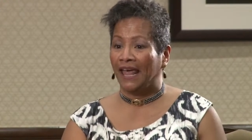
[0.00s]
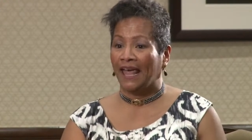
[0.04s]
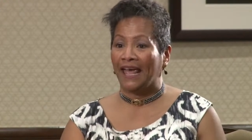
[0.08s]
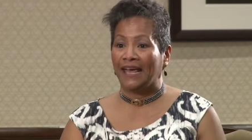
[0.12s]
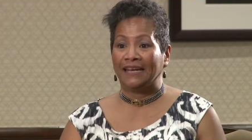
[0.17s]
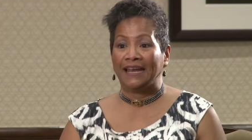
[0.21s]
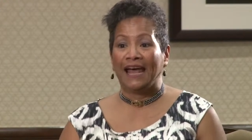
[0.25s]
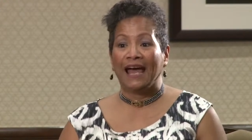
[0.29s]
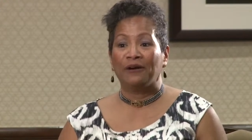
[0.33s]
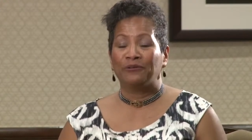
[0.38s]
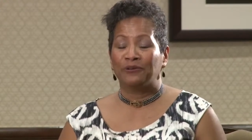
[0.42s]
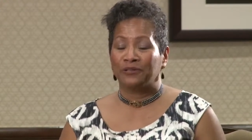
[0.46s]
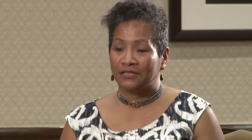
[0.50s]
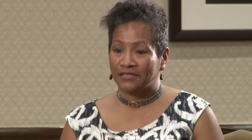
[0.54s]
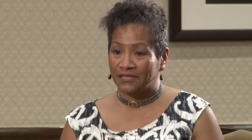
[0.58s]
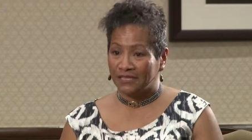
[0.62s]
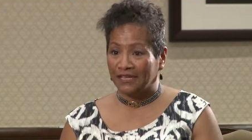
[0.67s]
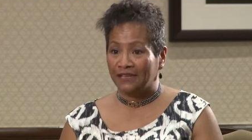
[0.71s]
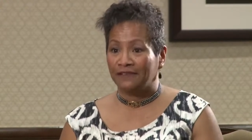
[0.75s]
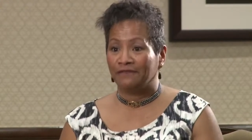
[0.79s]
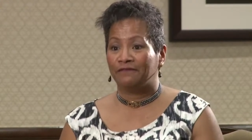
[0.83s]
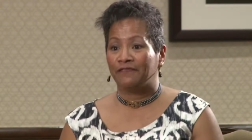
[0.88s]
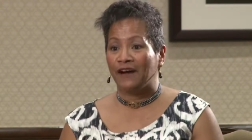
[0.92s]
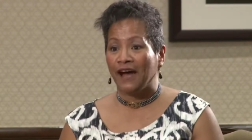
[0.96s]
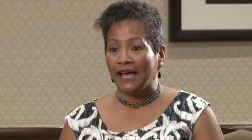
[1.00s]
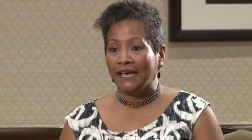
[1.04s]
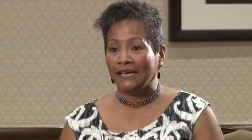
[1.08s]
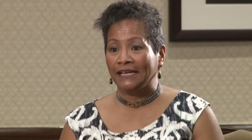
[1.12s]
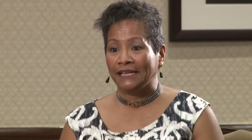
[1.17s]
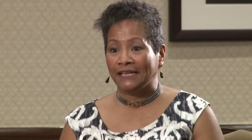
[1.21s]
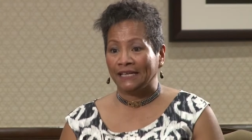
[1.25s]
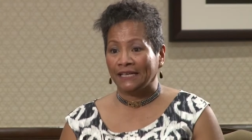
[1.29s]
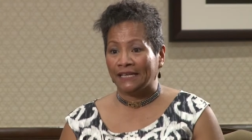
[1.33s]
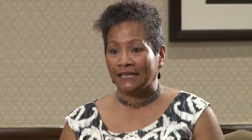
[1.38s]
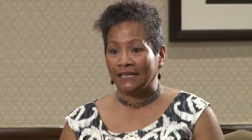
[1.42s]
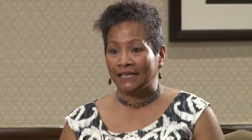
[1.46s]
And I was
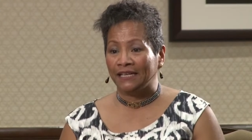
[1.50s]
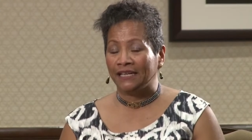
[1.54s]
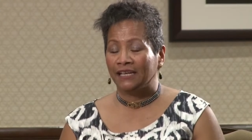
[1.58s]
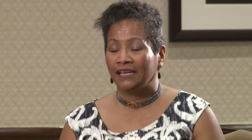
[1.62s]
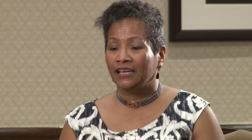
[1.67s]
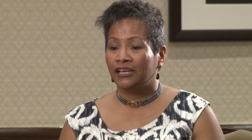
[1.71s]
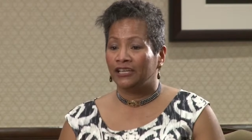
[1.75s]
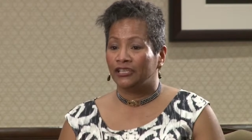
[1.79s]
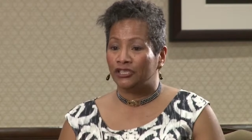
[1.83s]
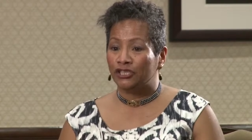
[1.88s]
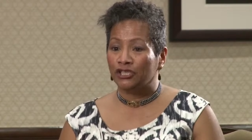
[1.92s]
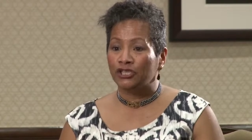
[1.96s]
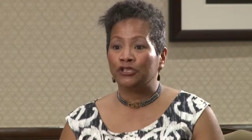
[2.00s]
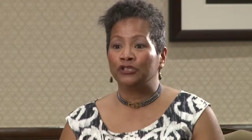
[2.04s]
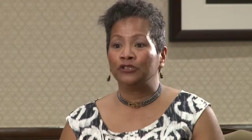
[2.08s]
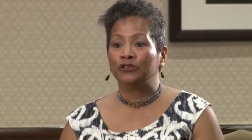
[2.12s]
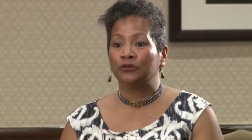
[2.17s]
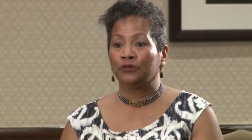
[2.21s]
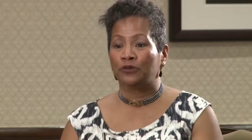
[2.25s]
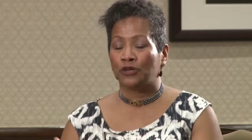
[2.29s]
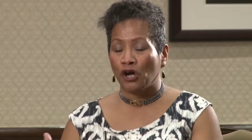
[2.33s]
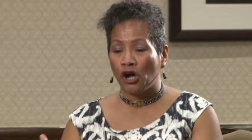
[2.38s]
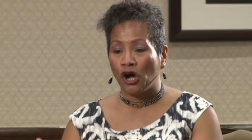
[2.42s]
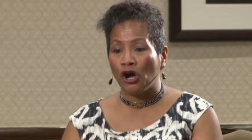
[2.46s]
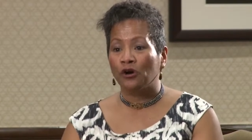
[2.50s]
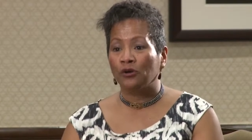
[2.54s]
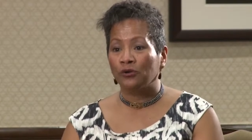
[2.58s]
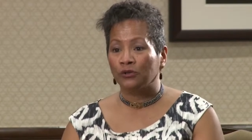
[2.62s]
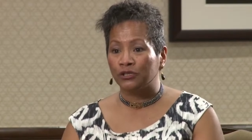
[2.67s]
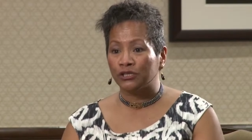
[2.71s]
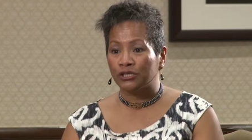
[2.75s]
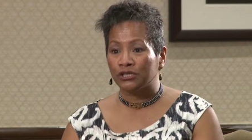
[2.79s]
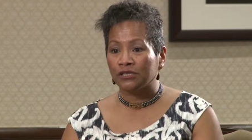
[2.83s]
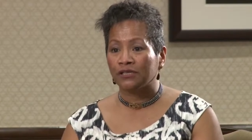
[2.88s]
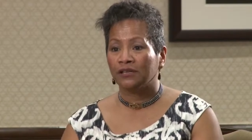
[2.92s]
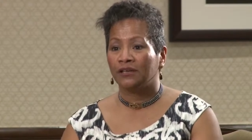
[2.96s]
invited to
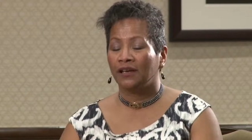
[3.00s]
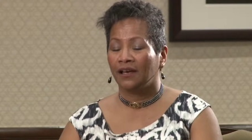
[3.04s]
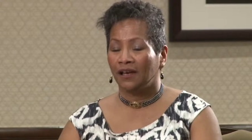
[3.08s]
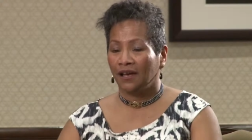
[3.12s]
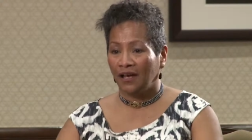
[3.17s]
coach